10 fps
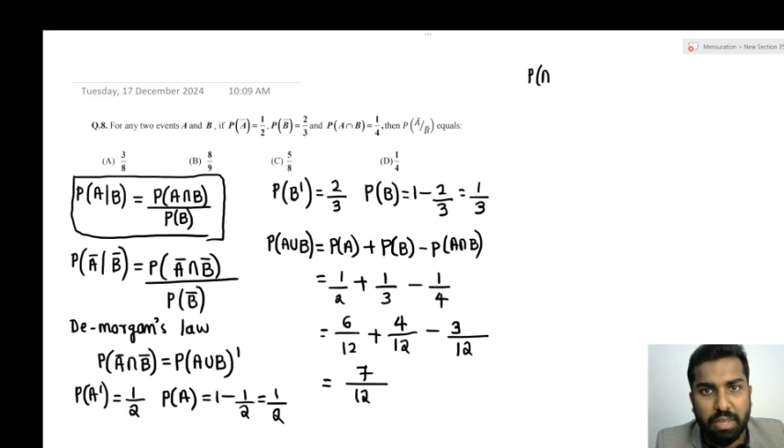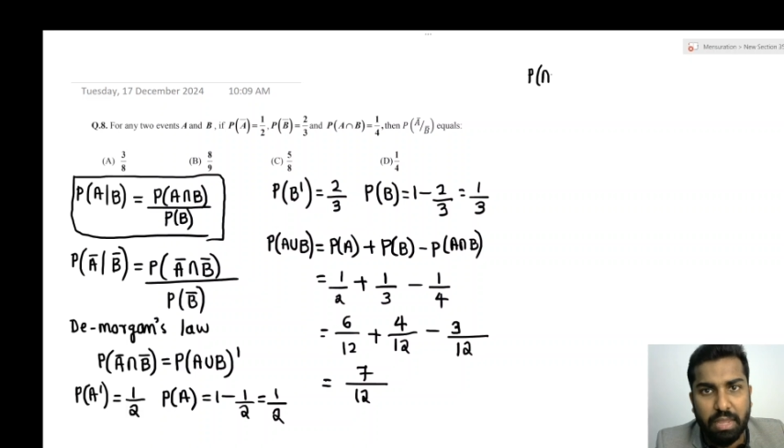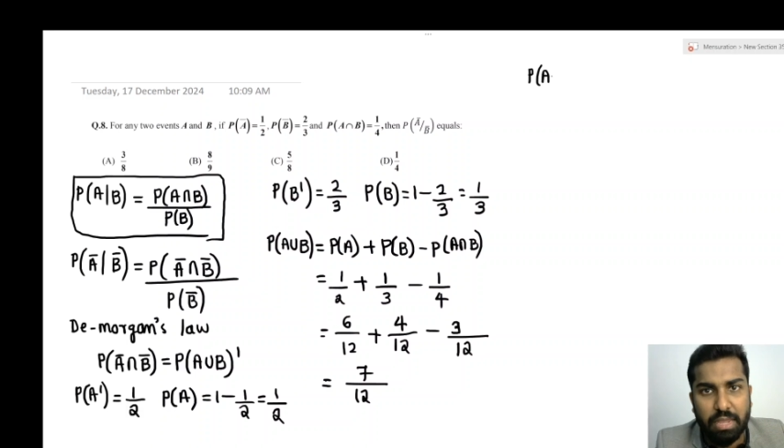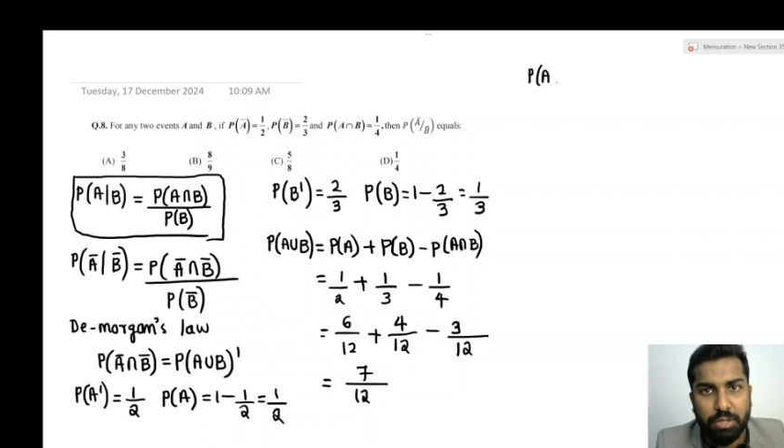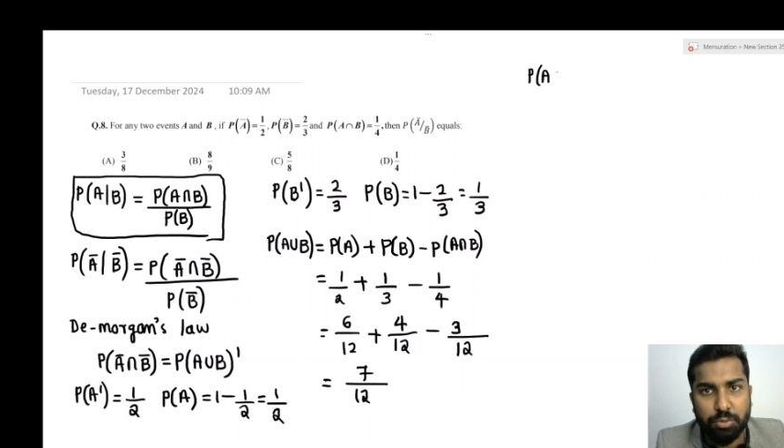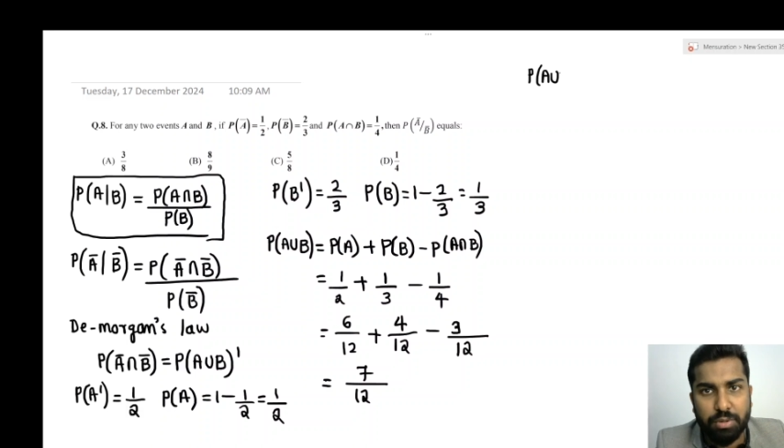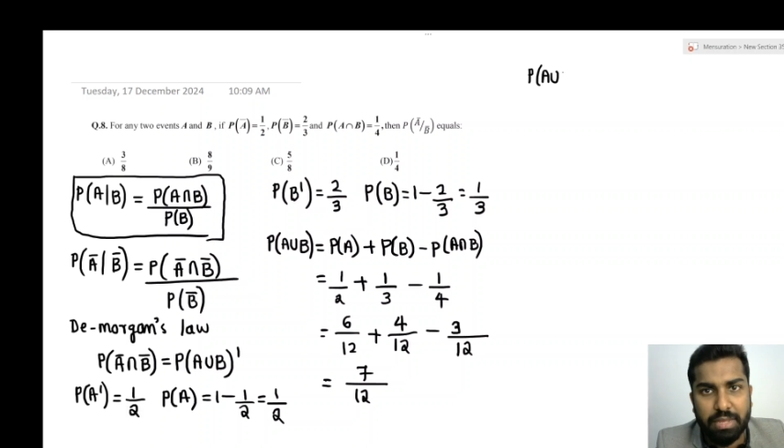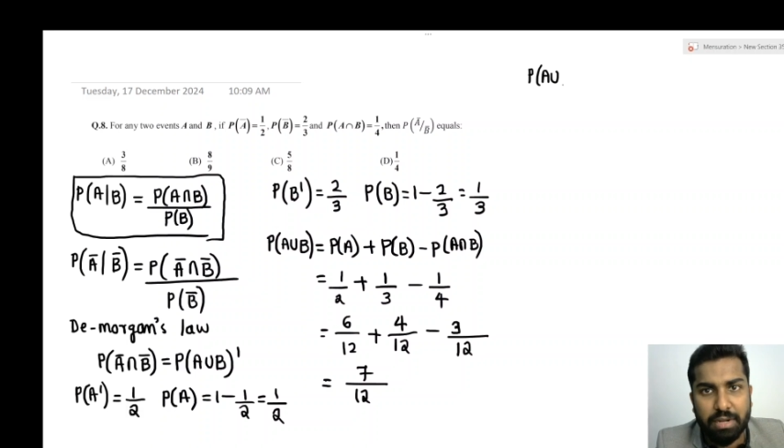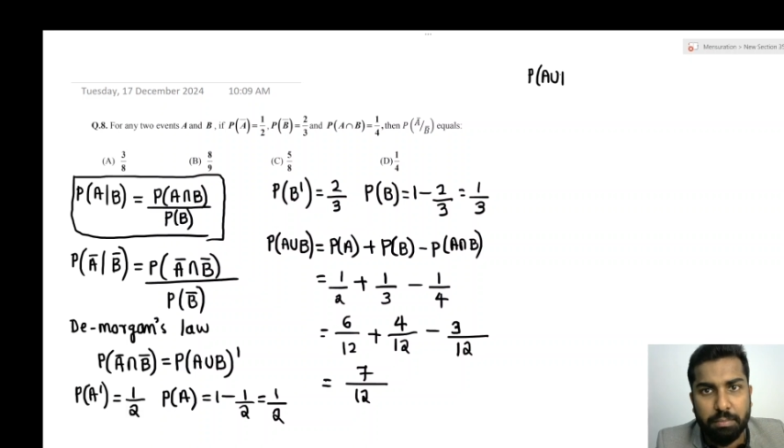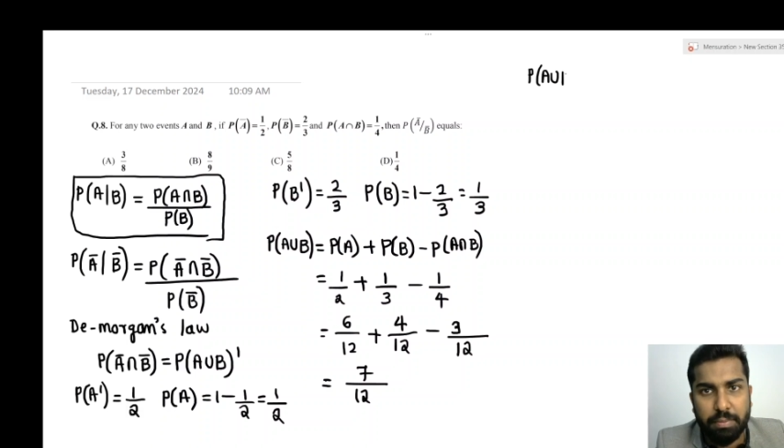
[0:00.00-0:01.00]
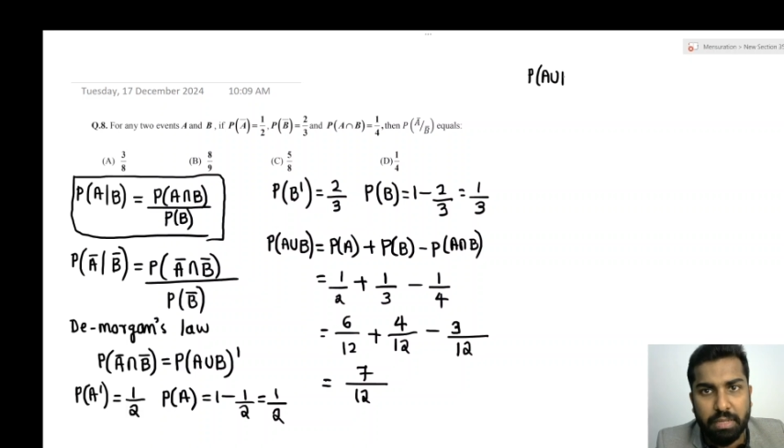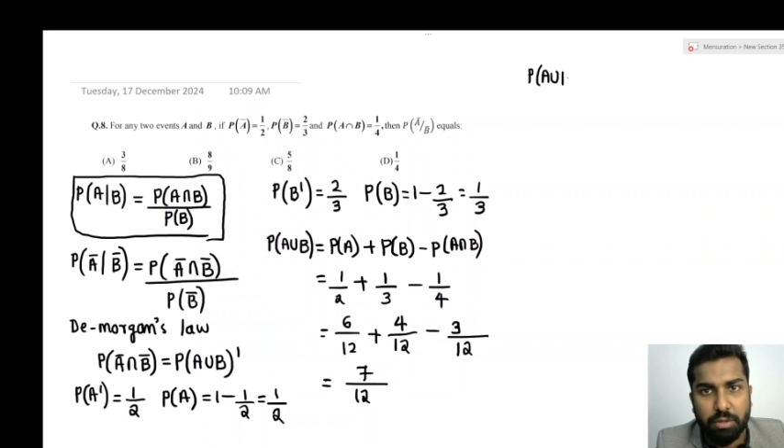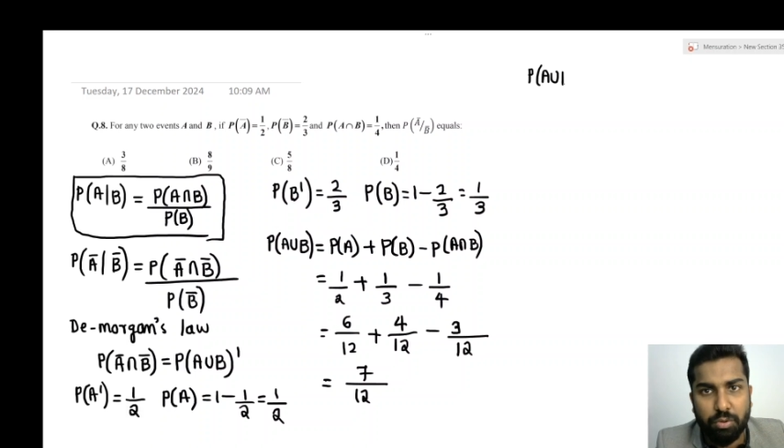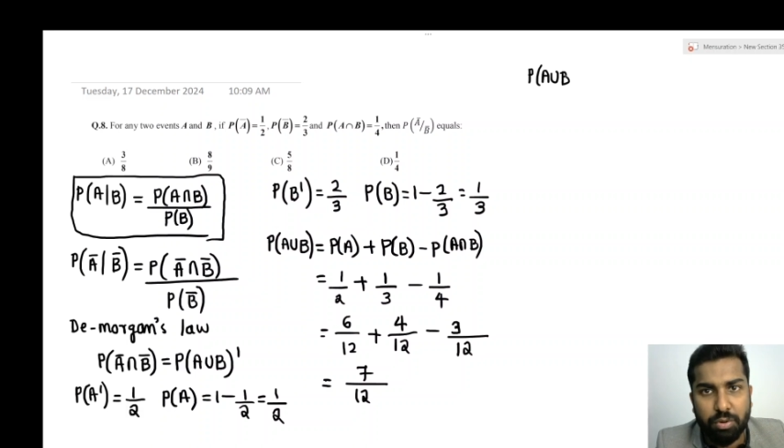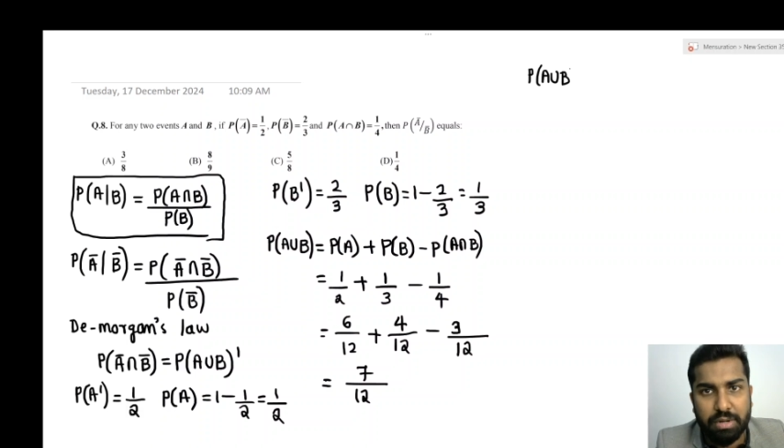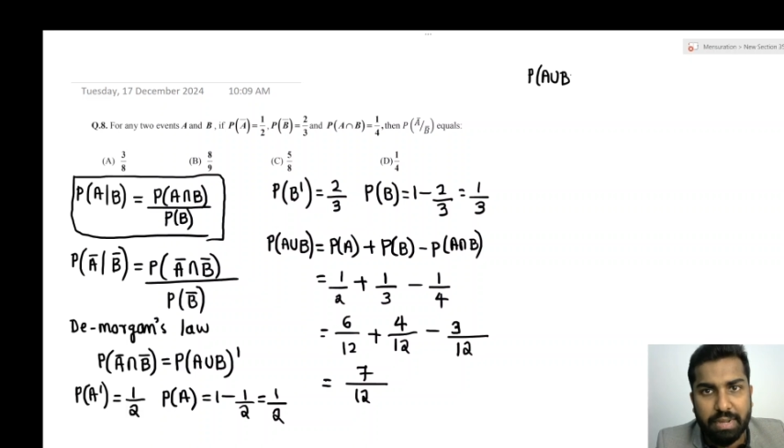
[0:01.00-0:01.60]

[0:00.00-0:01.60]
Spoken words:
A union B whole